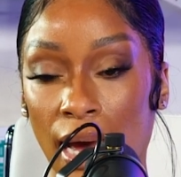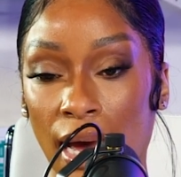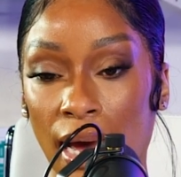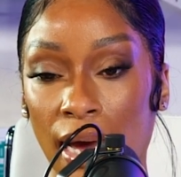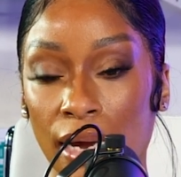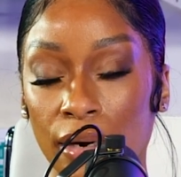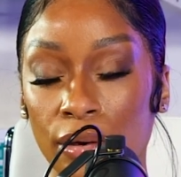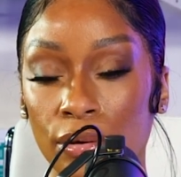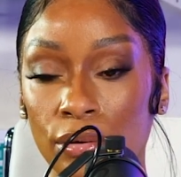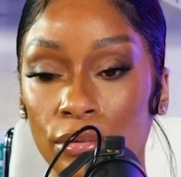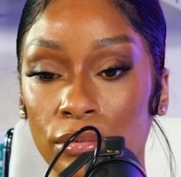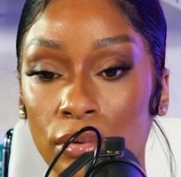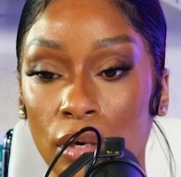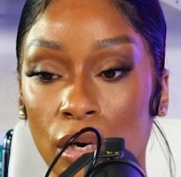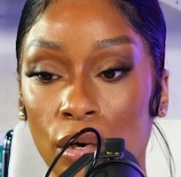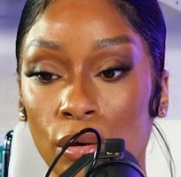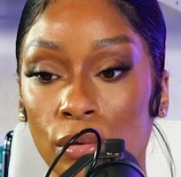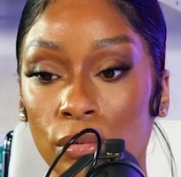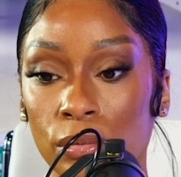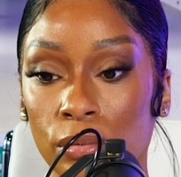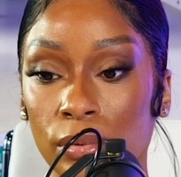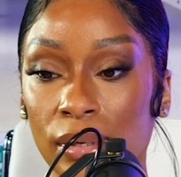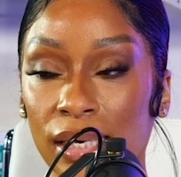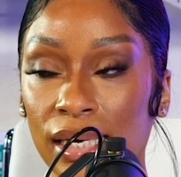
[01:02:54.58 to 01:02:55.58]
I don't know
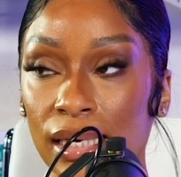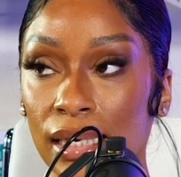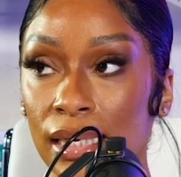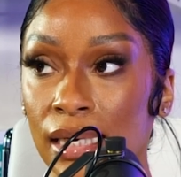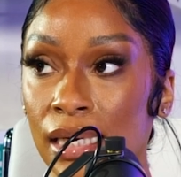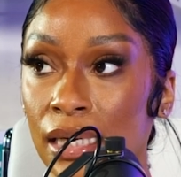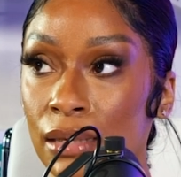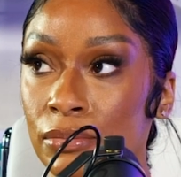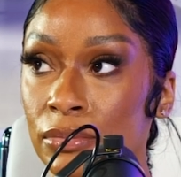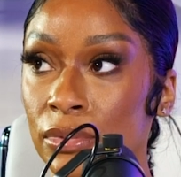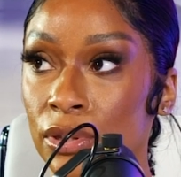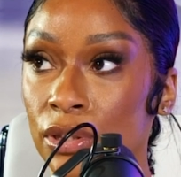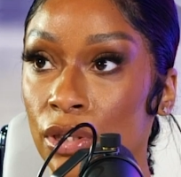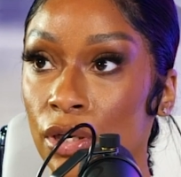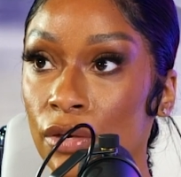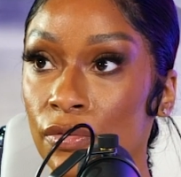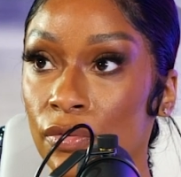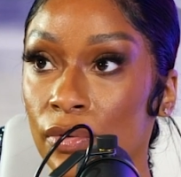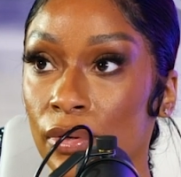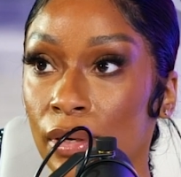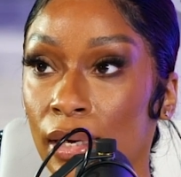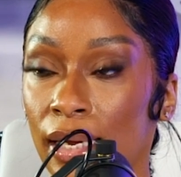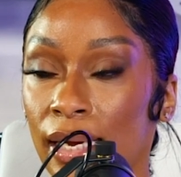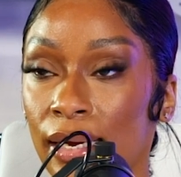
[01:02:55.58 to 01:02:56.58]
what comes
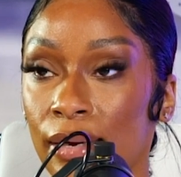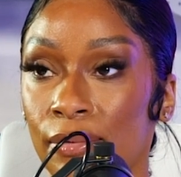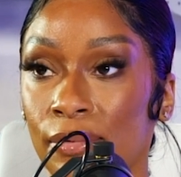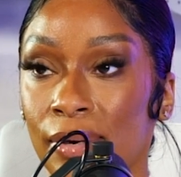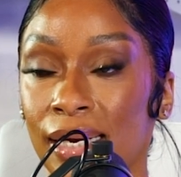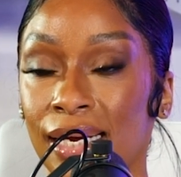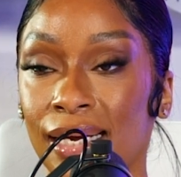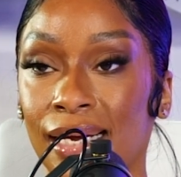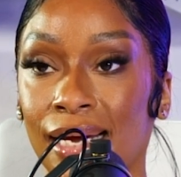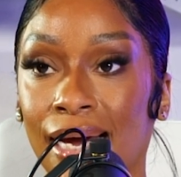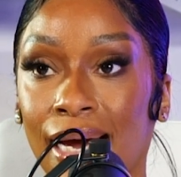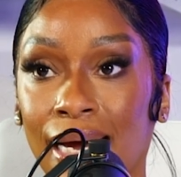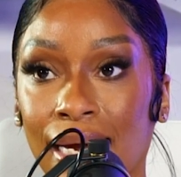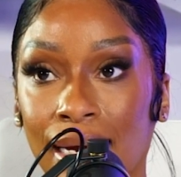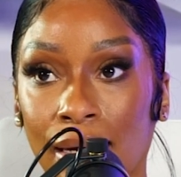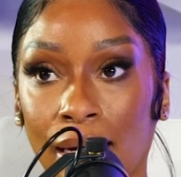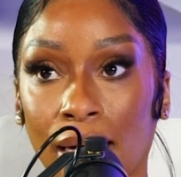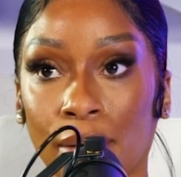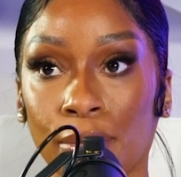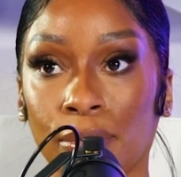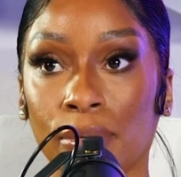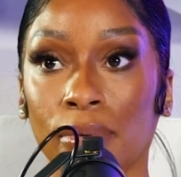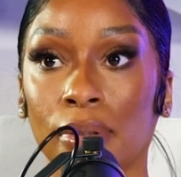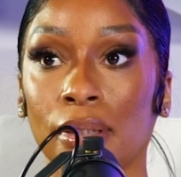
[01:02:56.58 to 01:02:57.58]
over. Like, wait,
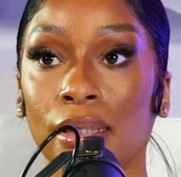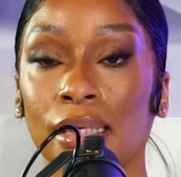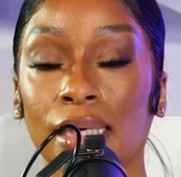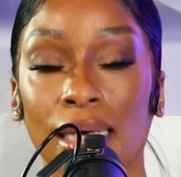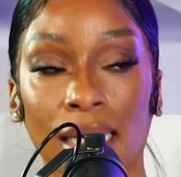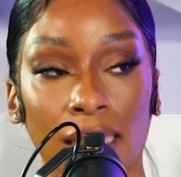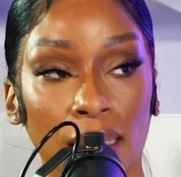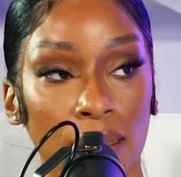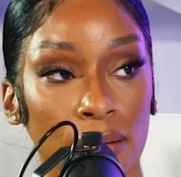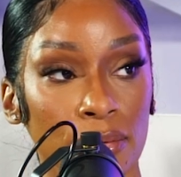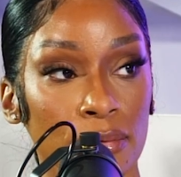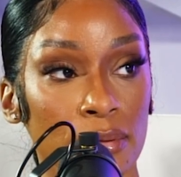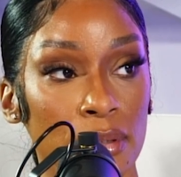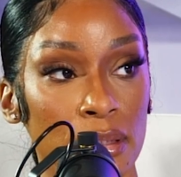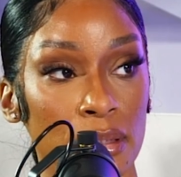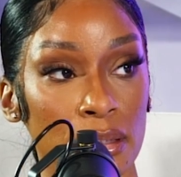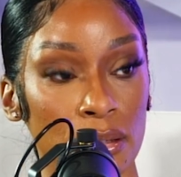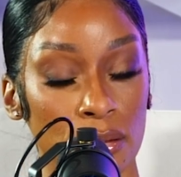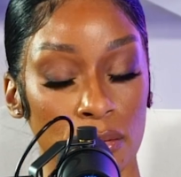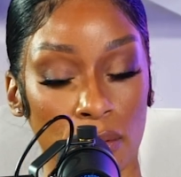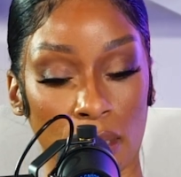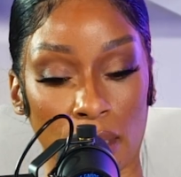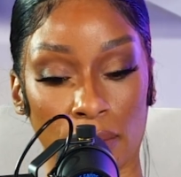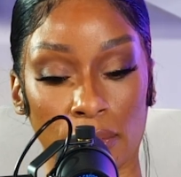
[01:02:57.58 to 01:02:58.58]
I really got to do
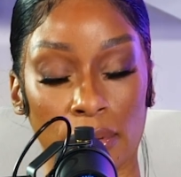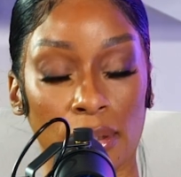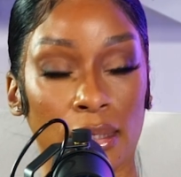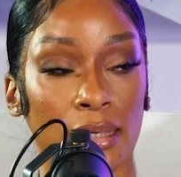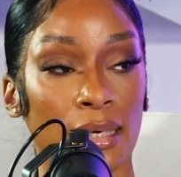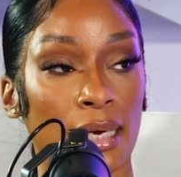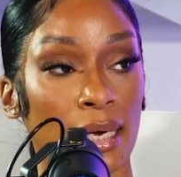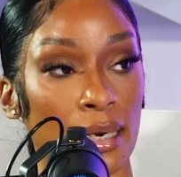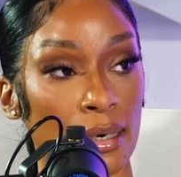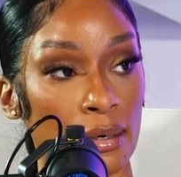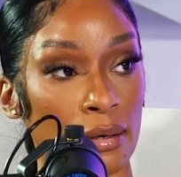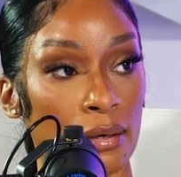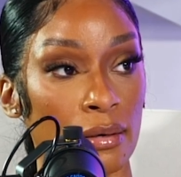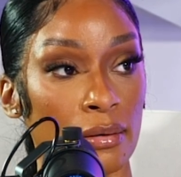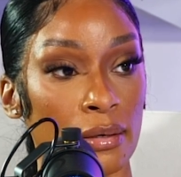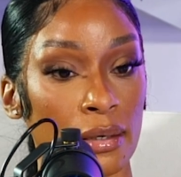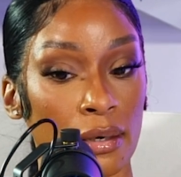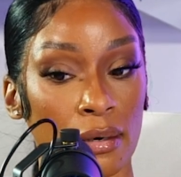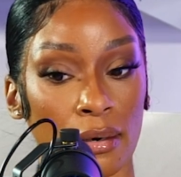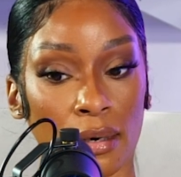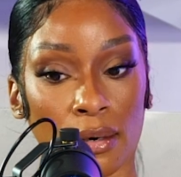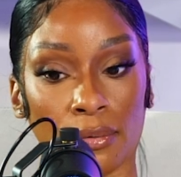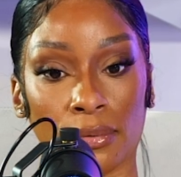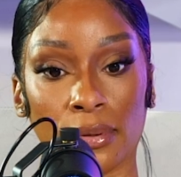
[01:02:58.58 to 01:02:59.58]
this, or I really got to go
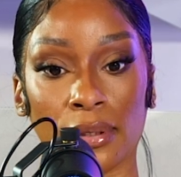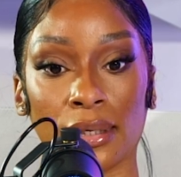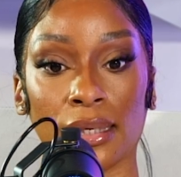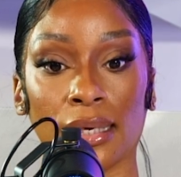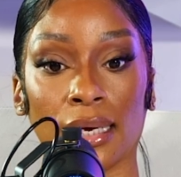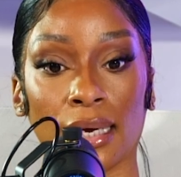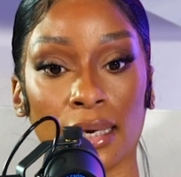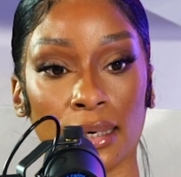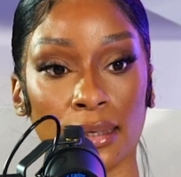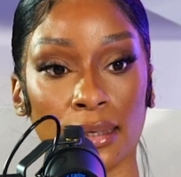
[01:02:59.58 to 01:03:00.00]
there. I really got